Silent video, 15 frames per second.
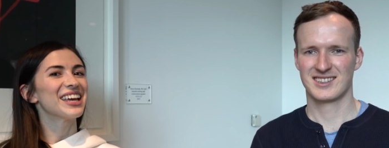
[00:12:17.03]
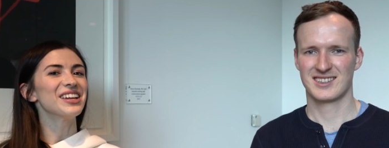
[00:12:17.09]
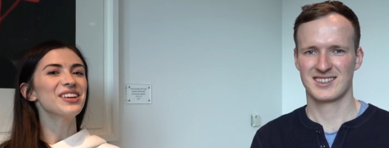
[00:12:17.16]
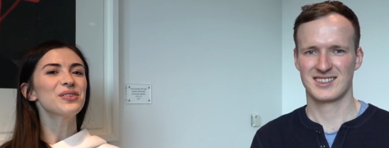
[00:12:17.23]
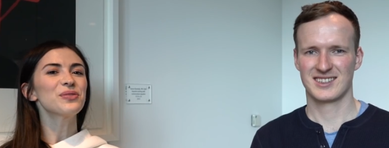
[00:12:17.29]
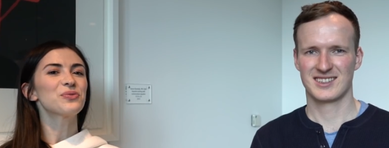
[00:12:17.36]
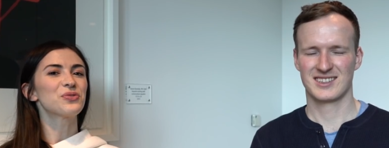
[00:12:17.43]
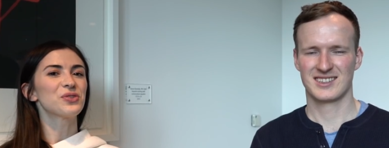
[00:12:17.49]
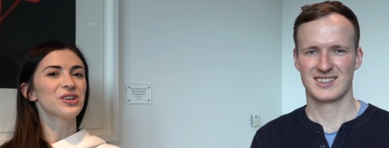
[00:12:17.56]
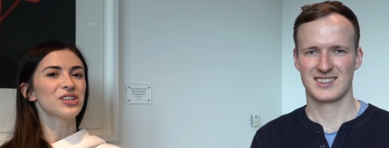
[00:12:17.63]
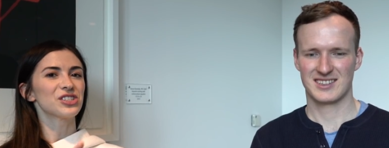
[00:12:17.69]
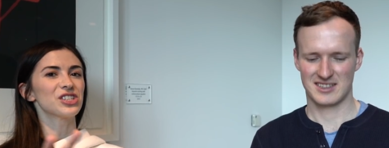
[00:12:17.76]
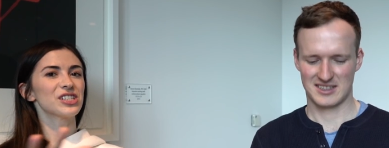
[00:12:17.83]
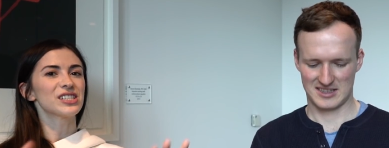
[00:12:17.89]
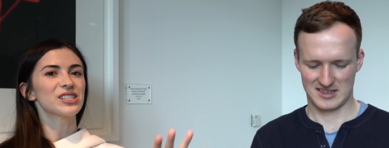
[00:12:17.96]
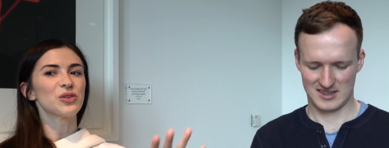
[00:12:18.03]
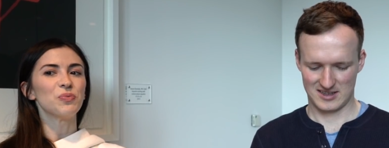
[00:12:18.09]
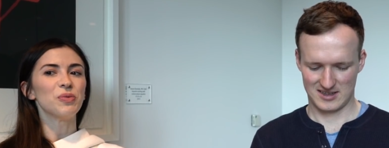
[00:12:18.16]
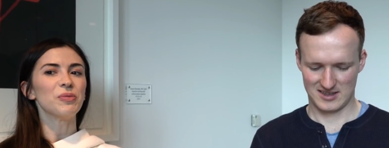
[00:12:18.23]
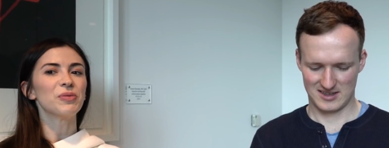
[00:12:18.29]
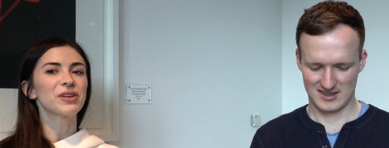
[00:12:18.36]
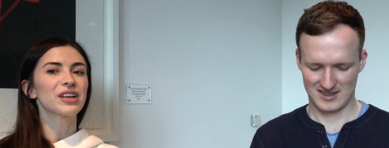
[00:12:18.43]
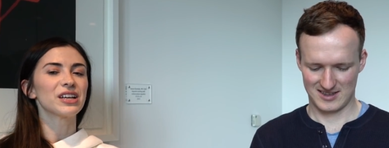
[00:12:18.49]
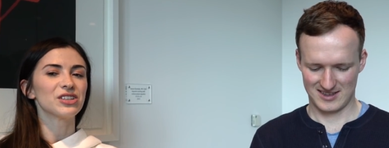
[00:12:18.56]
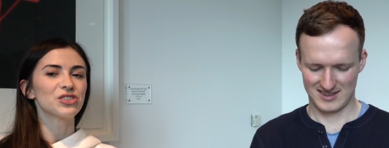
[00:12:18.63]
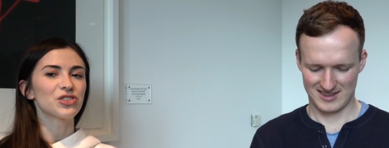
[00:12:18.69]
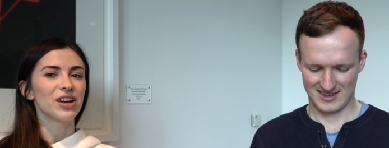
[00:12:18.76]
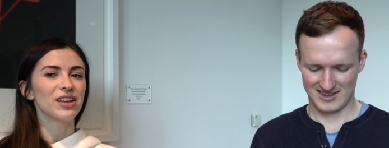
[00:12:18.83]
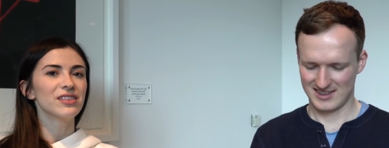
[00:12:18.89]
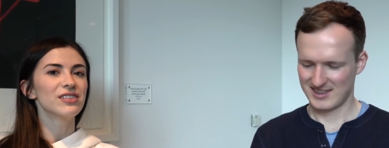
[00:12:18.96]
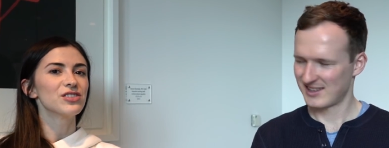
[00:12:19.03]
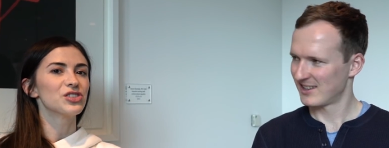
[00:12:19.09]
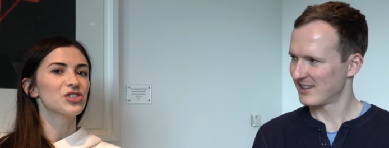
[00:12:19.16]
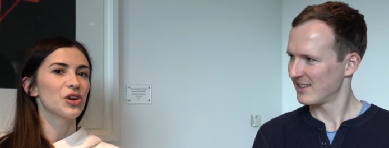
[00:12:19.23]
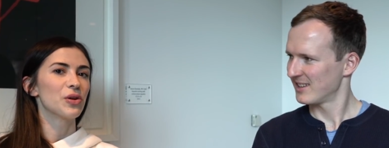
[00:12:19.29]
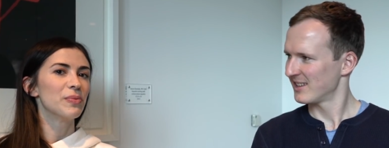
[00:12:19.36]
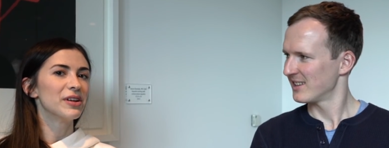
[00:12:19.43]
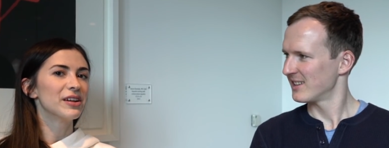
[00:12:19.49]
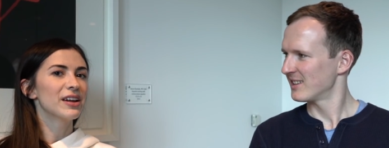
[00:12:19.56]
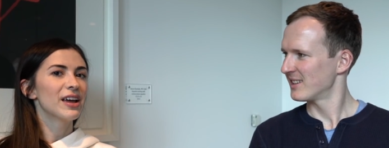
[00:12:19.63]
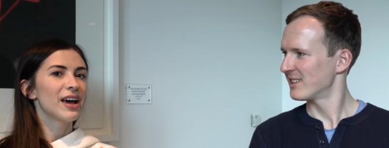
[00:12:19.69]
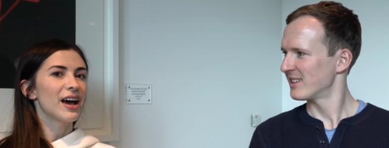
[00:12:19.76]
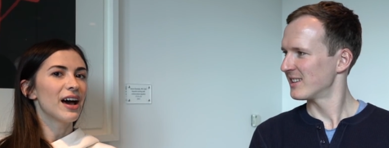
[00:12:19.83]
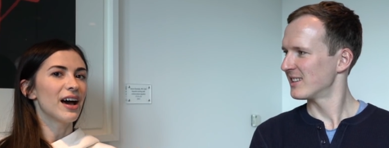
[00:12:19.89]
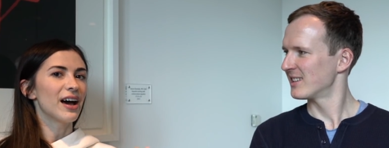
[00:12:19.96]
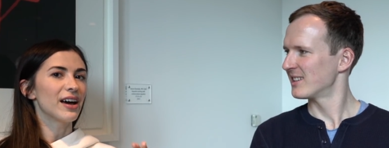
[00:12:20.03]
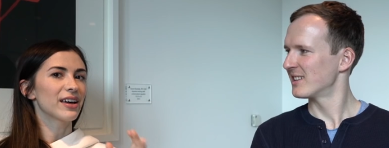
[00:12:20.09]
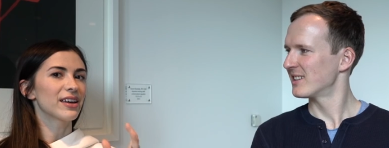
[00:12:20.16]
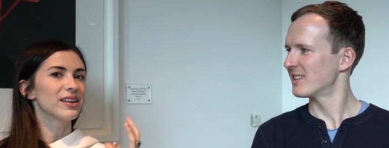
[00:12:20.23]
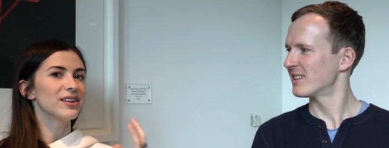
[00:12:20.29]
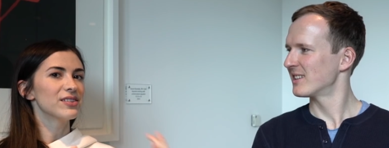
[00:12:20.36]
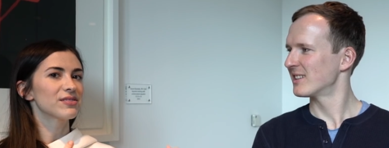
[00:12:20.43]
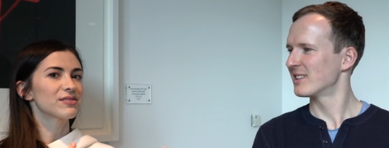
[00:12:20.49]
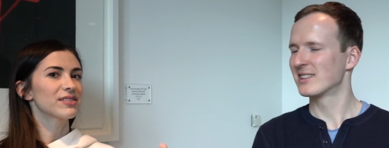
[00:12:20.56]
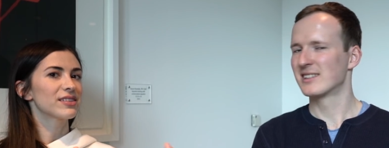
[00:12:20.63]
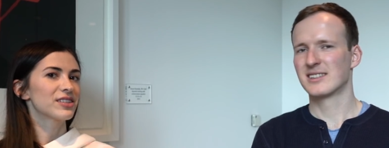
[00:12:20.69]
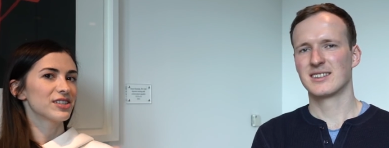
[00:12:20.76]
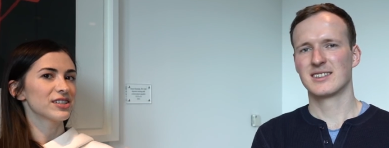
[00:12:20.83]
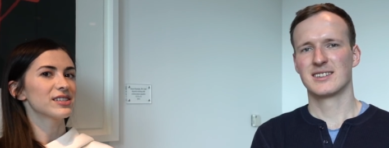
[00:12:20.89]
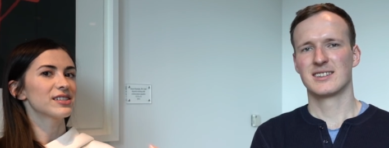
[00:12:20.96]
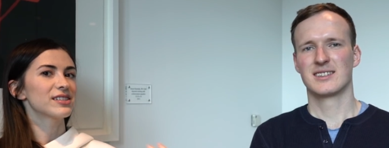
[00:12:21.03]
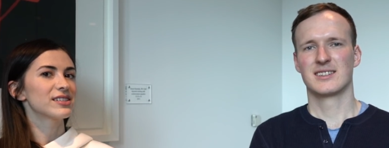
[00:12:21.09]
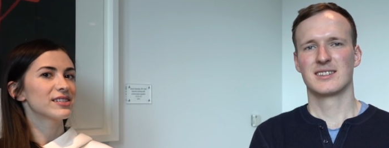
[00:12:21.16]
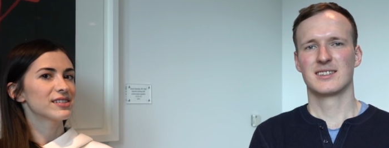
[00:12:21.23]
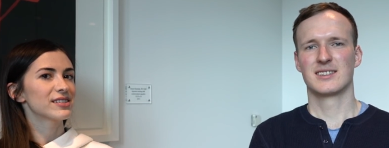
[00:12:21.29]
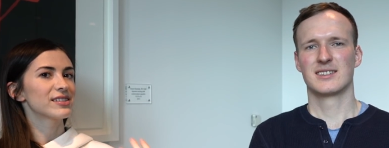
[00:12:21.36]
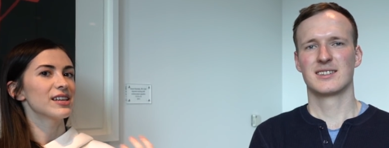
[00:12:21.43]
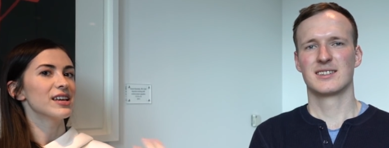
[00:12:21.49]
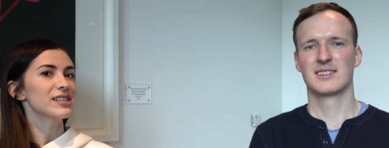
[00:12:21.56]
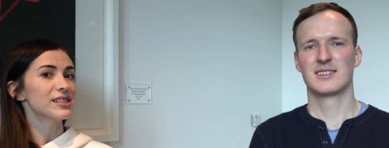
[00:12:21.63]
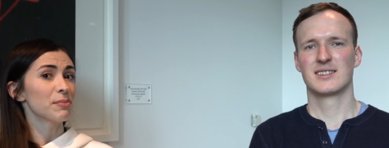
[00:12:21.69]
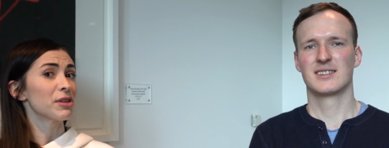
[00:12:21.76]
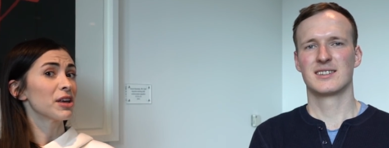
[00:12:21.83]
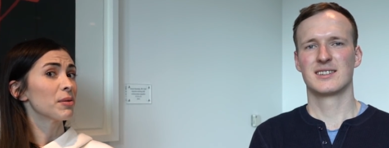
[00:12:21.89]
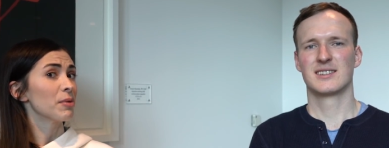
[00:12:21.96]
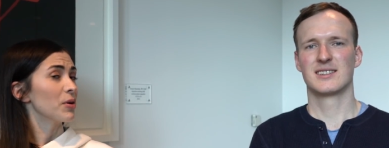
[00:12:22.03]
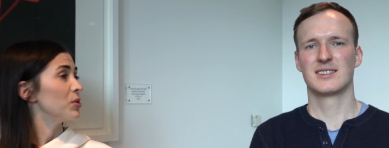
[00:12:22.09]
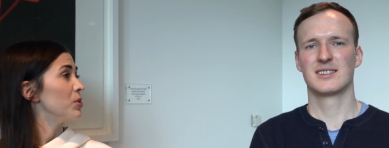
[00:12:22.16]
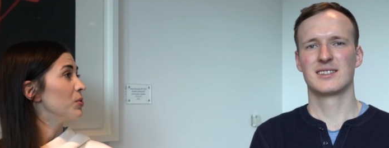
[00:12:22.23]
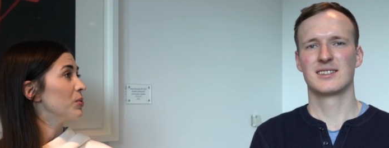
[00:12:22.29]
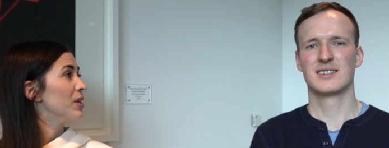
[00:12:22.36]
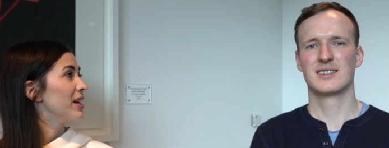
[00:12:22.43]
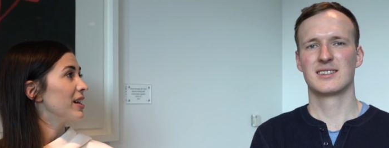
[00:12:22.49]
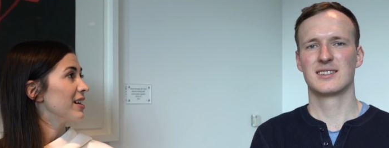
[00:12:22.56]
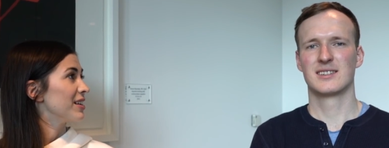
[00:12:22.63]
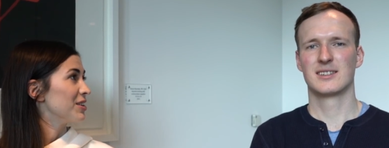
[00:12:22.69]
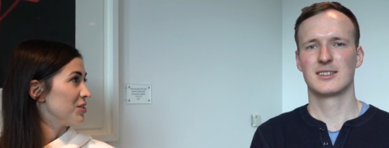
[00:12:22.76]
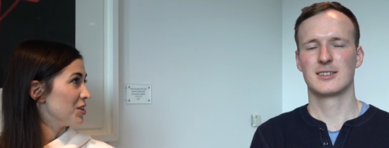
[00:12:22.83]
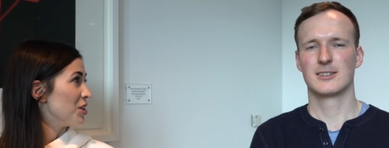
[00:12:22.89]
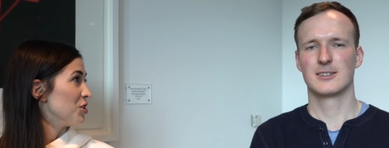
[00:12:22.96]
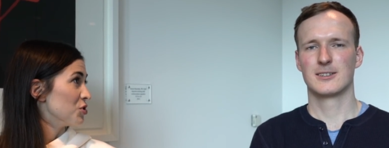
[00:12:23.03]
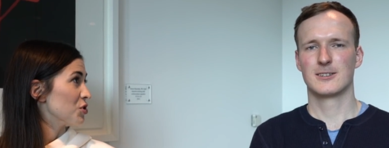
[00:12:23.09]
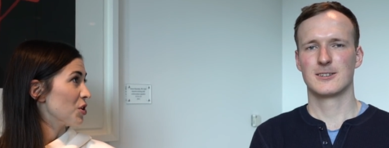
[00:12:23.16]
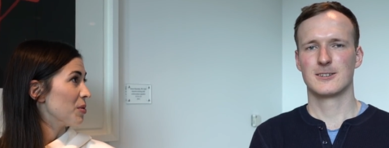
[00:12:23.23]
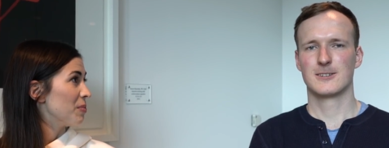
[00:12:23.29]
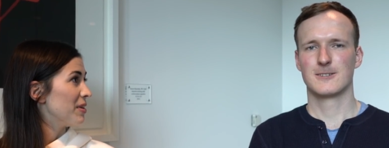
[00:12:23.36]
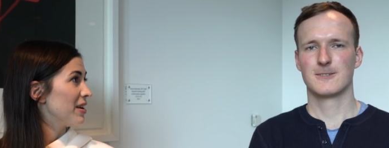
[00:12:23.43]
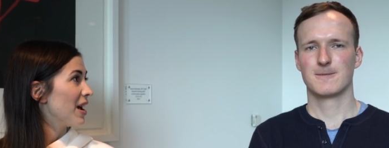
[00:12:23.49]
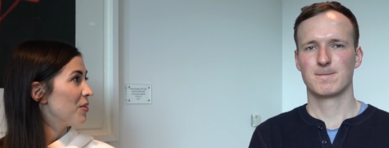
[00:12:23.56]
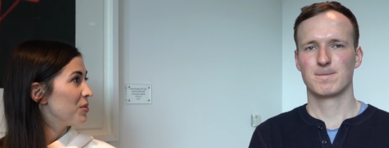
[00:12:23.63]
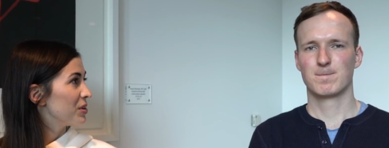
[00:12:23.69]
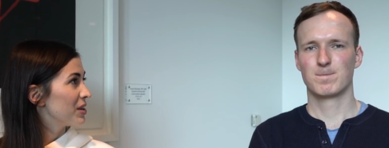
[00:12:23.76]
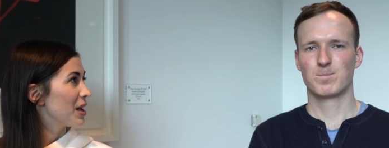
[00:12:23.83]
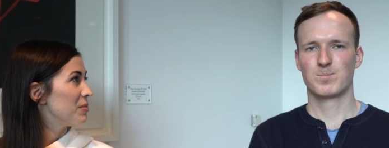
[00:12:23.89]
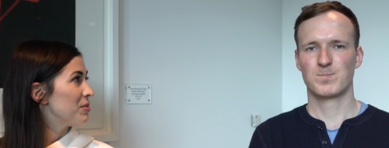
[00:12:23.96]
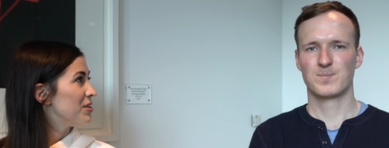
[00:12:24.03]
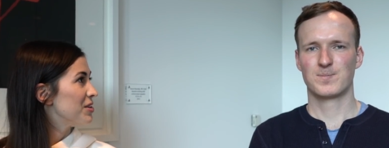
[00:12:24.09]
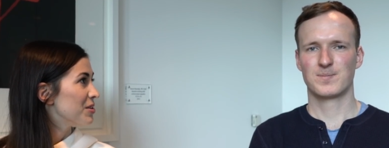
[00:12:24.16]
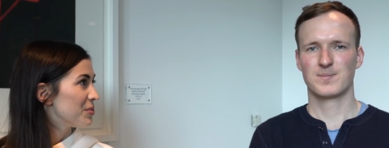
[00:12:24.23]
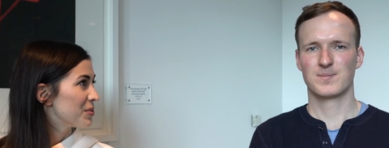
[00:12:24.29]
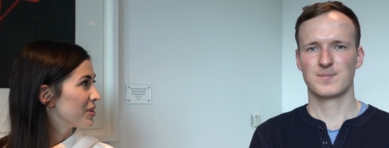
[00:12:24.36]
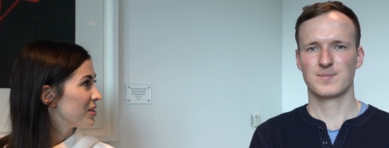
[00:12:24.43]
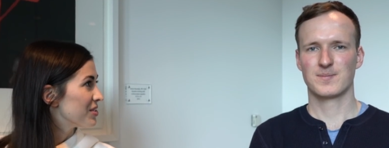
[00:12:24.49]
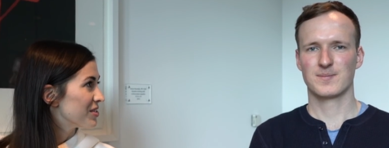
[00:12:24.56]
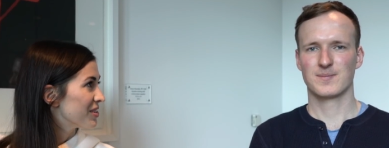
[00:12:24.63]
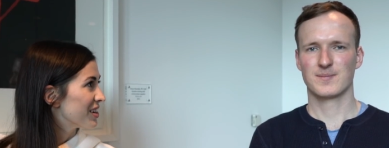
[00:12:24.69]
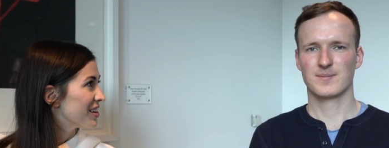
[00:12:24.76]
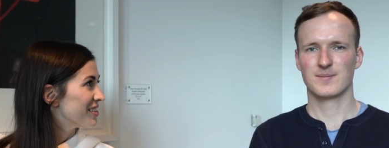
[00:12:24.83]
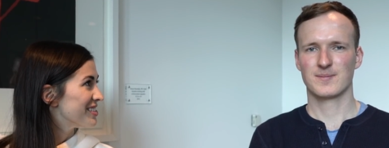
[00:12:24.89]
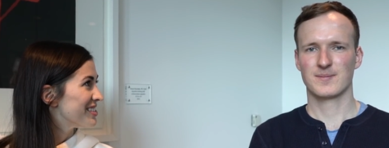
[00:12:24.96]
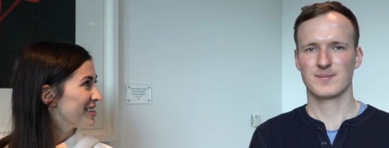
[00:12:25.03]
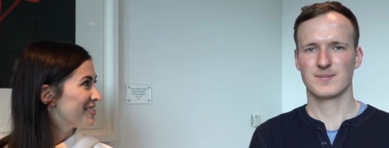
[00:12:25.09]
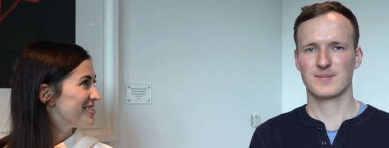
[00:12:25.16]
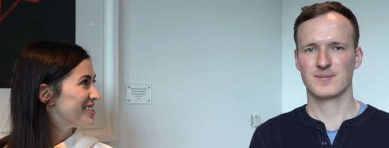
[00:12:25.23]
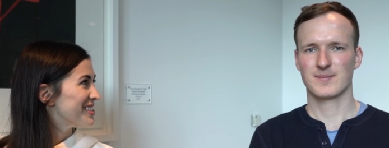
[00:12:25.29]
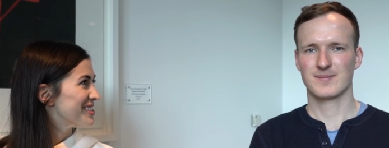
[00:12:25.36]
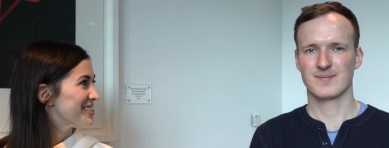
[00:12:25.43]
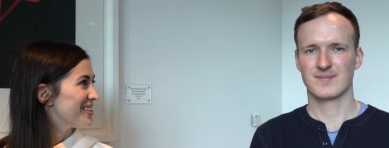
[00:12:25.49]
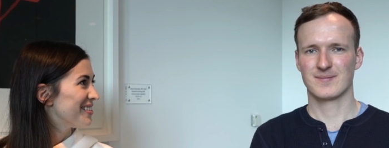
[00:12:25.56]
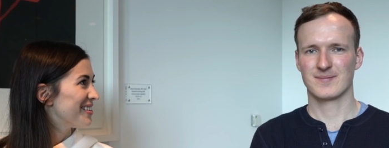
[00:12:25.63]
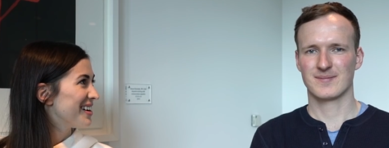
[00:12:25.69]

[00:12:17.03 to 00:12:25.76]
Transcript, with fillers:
Speaker 1: Can you, for just so people can train their German, uh, can you just say something about you, like in, in German, how you came here, what you're doing here in San Francisco?